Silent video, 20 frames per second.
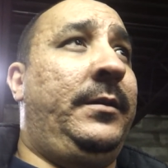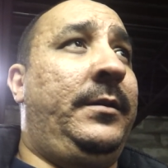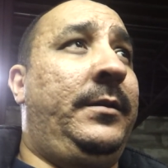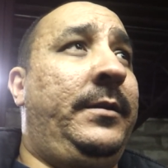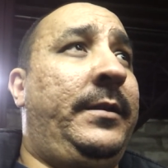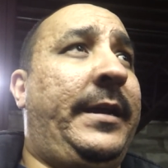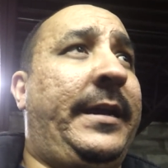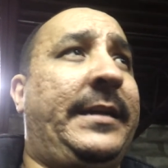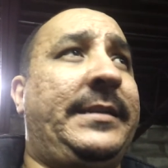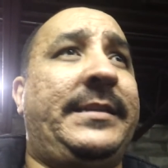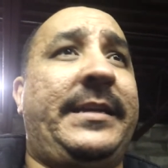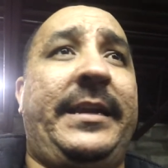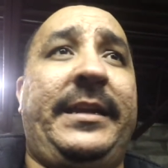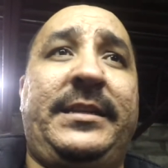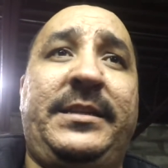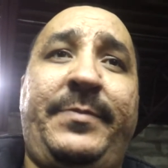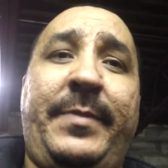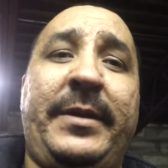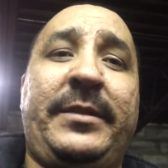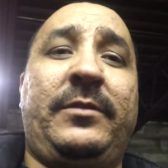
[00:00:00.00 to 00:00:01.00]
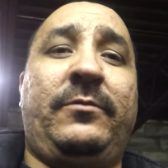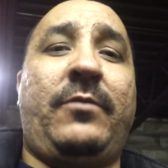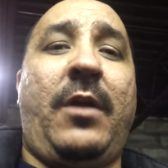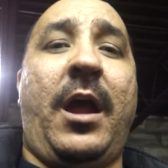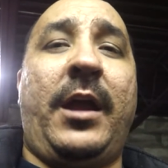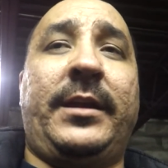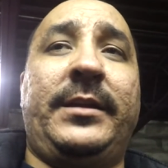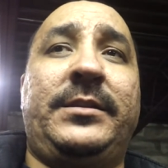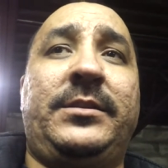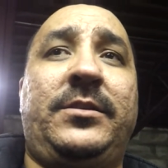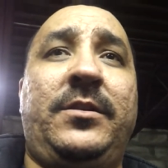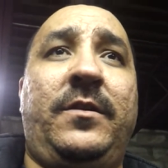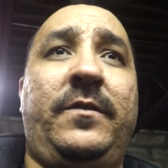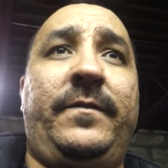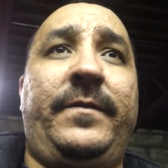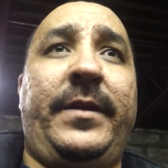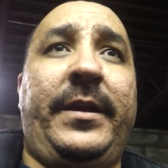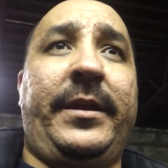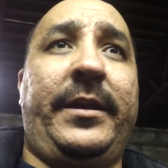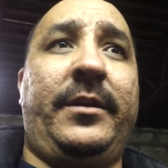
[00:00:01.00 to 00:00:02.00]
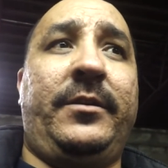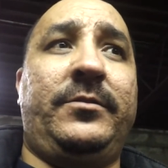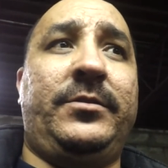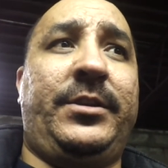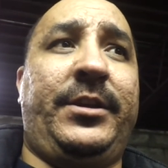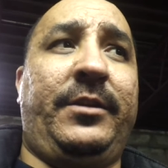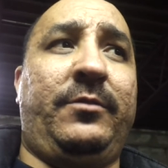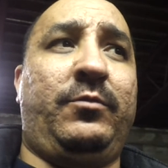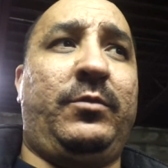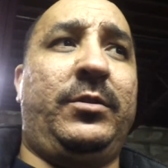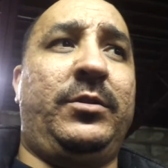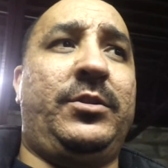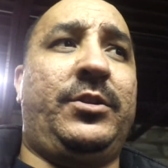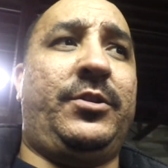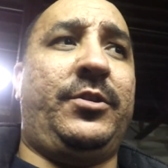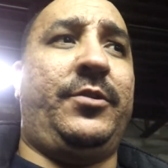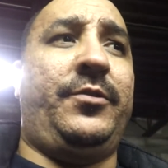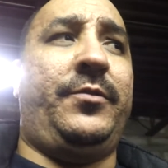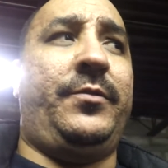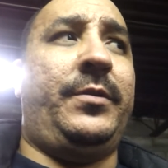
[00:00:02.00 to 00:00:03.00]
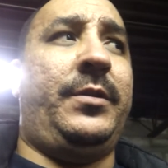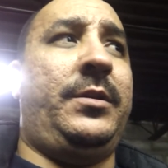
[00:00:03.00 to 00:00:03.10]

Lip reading: Like I said, expect the rocket stove videos here real soon.